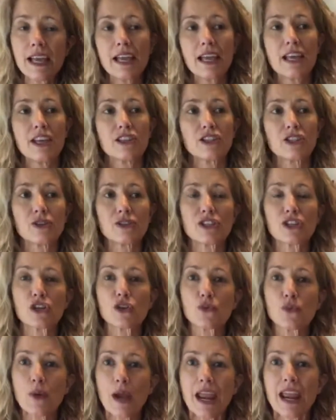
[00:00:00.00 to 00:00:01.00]
So it's a
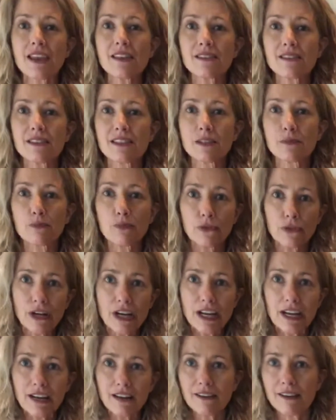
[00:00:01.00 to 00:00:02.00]
great
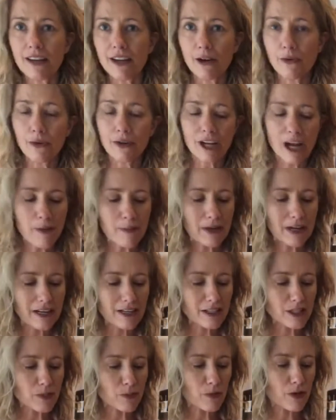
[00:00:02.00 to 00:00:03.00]
spring, you know, we're coming
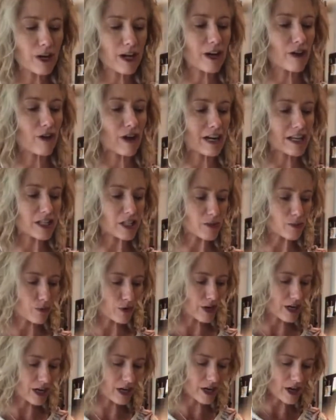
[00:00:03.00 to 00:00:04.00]
into spring, great
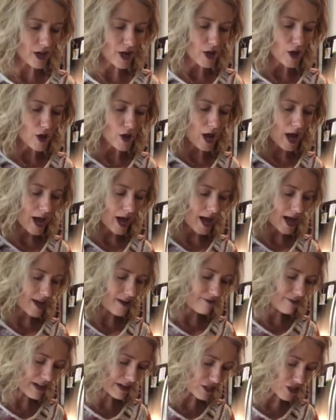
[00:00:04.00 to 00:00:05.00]
spring
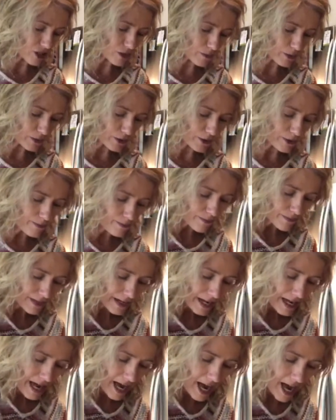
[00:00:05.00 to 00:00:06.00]
vegetable.
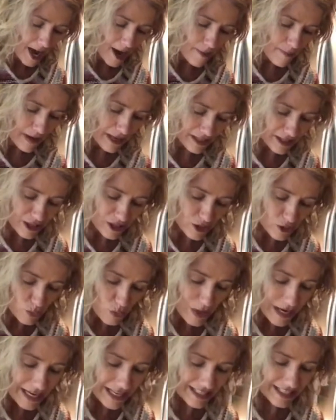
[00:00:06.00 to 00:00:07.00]
It's
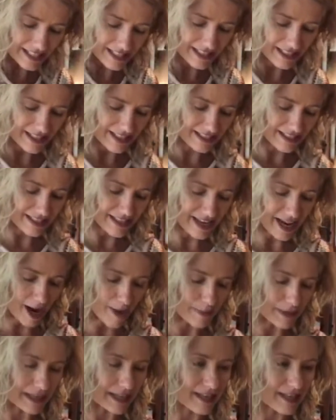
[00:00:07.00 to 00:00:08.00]
sweet, it's
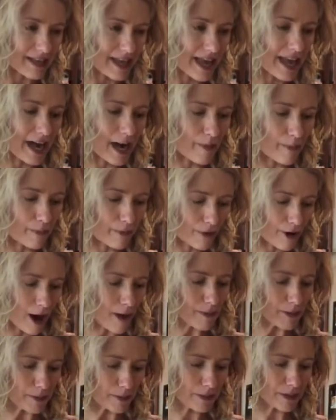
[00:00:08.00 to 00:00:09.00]
yummy, and I'll
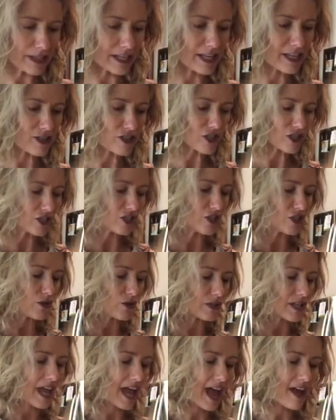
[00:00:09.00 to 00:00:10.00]
probably just
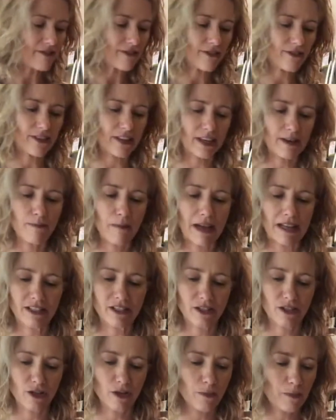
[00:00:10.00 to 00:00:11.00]
use half of it in my
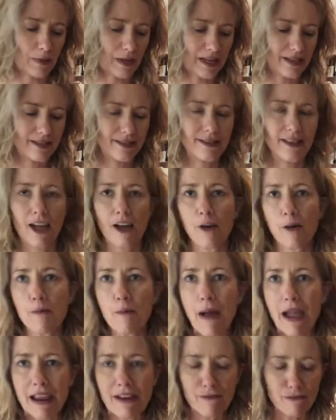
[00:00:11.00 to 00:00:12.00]
soup because I
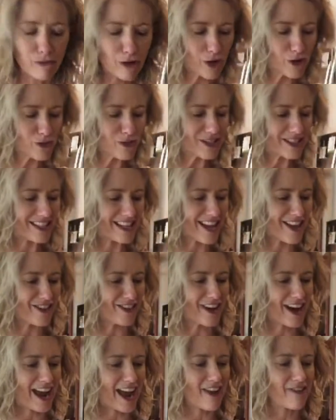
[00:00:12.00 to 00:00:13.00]
might roast the other
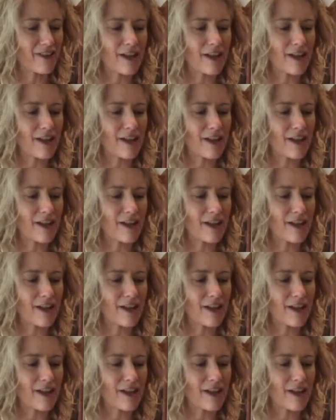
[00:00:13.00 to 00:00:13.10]
half.